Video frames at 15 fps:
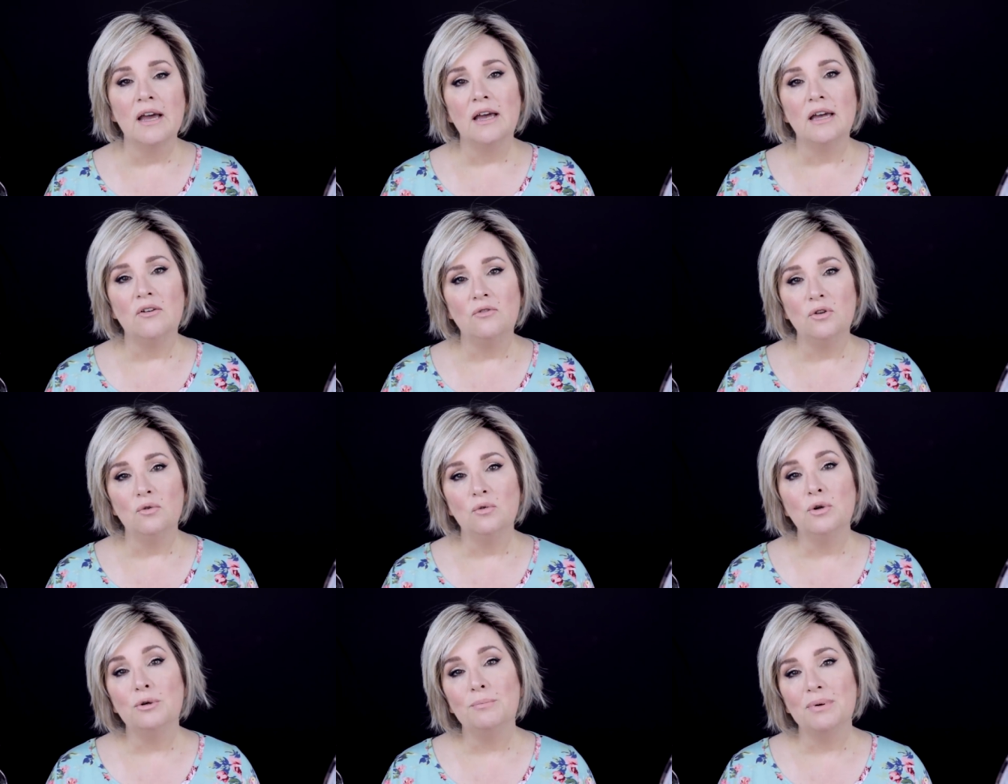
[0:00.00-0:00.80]
If
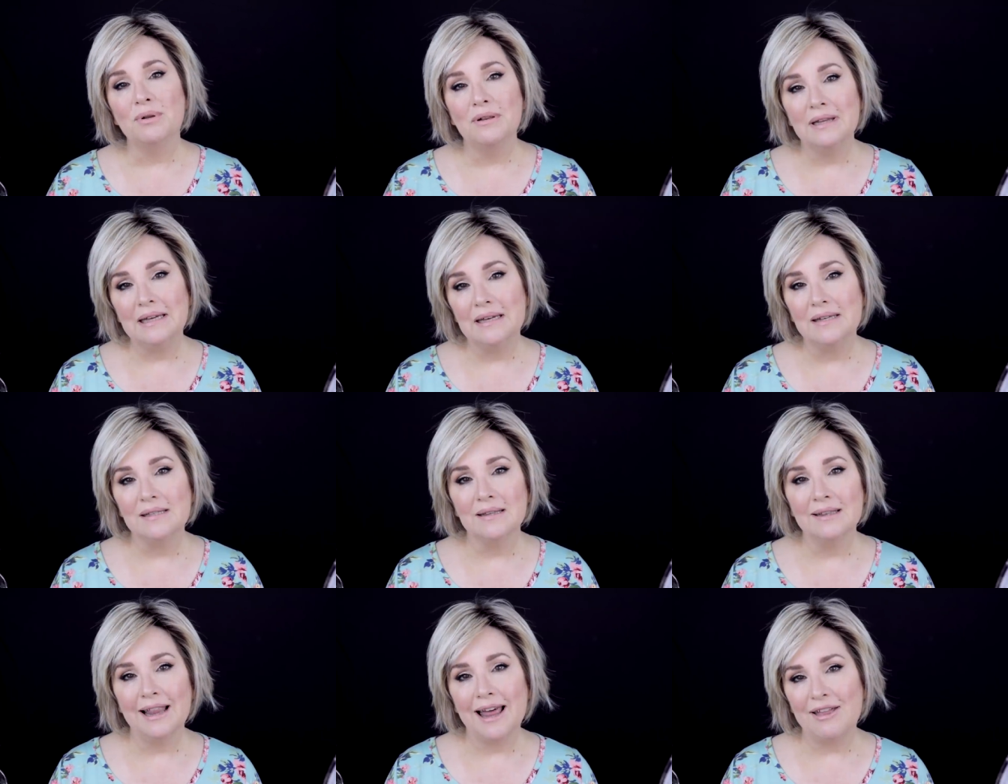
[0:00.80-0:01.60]
you could
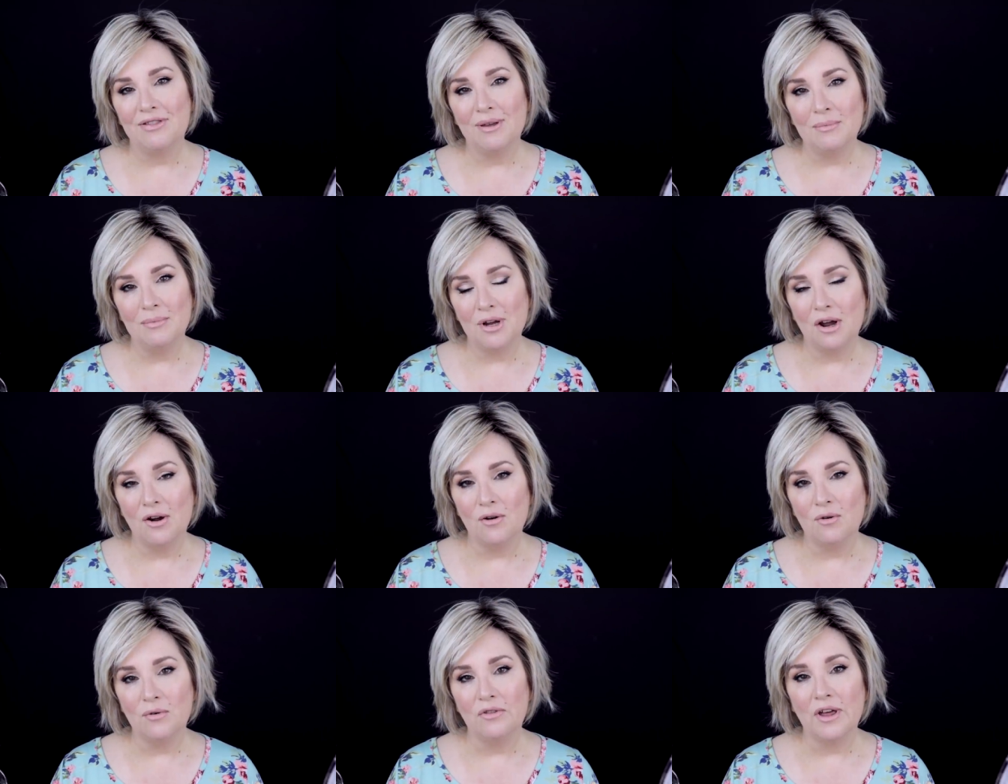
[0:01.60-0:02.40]
please let them
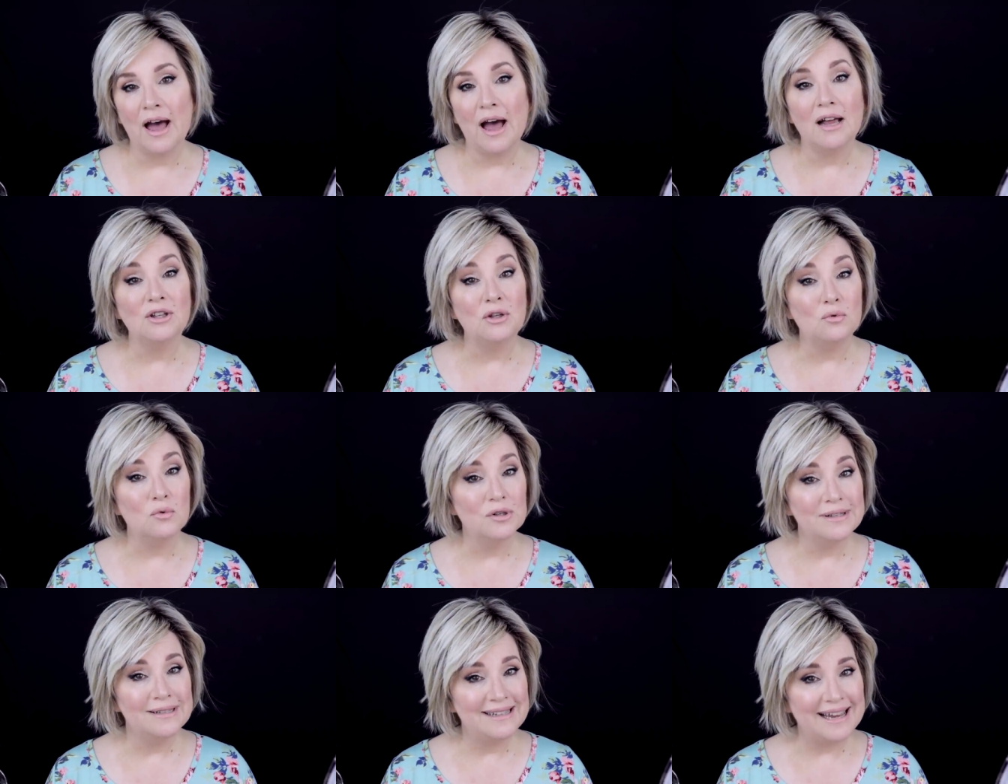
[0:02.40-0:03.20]
know that you
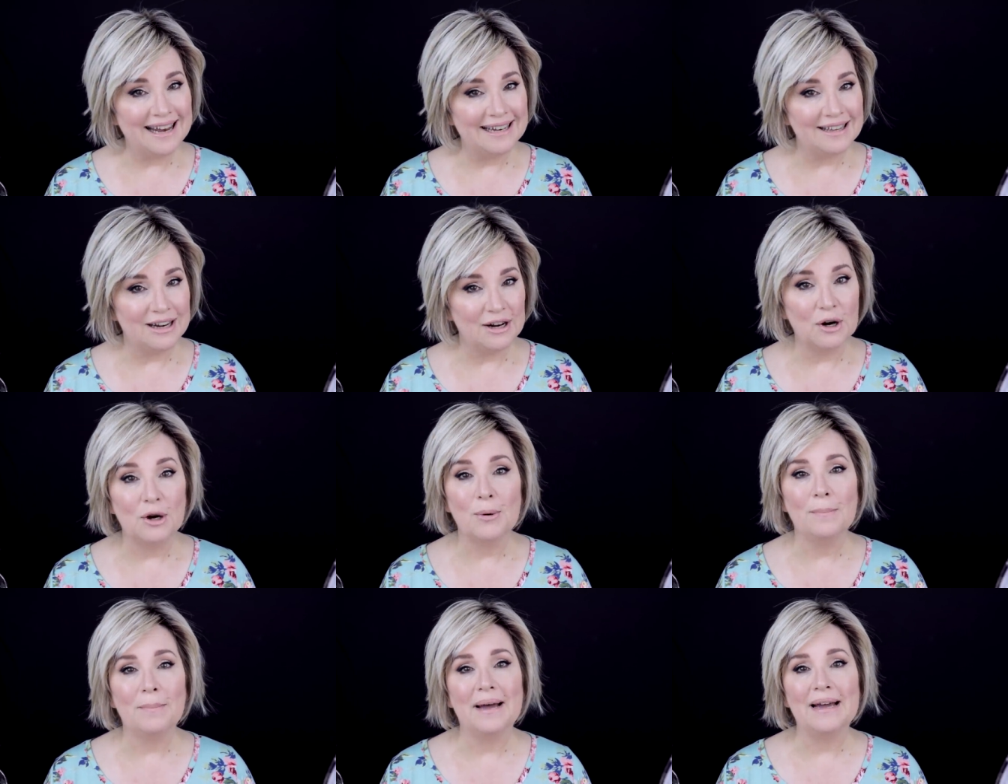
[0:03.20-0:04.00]
were sent
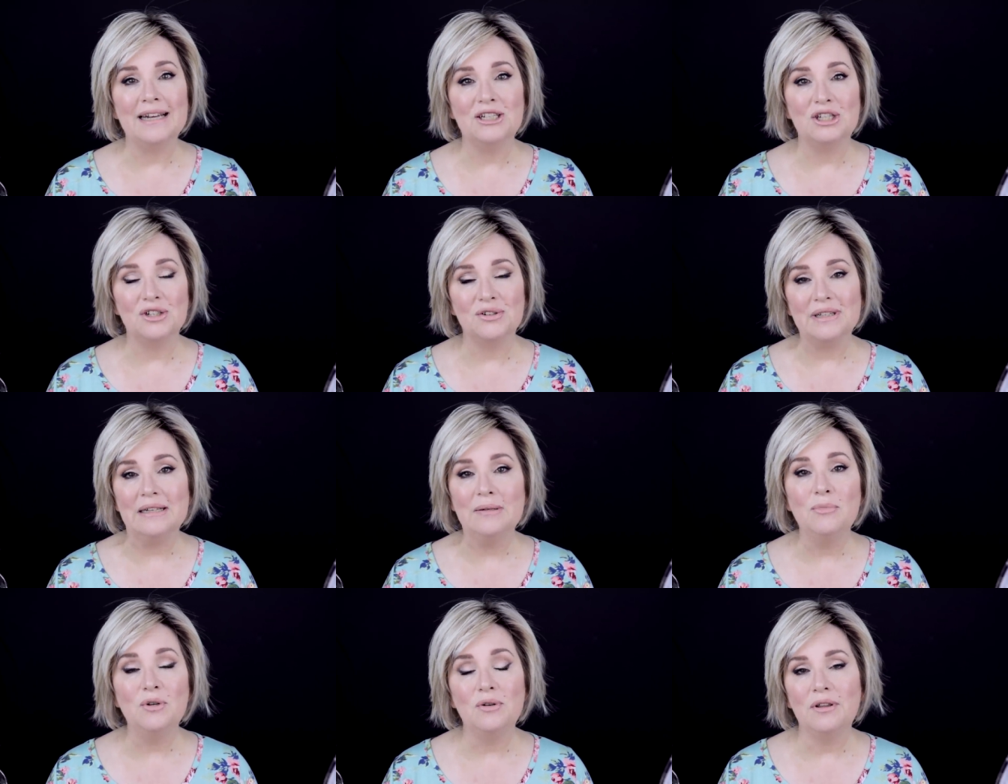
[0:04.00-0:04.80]
there by Jill
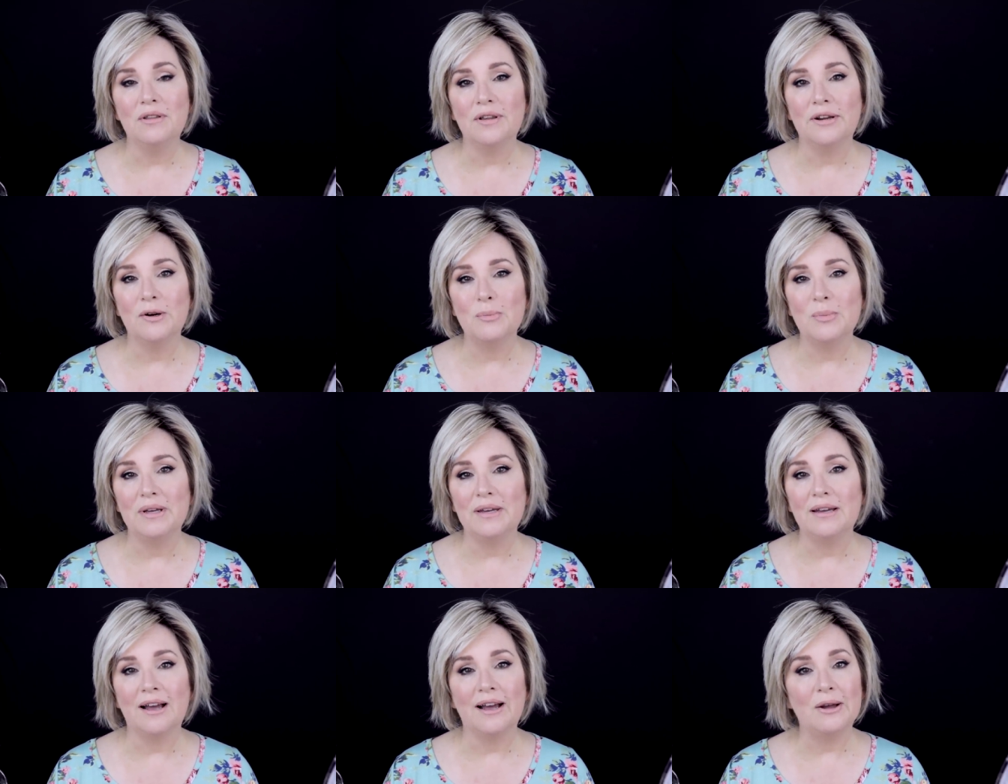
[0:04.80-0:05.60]
Lynn Beauty Therapy,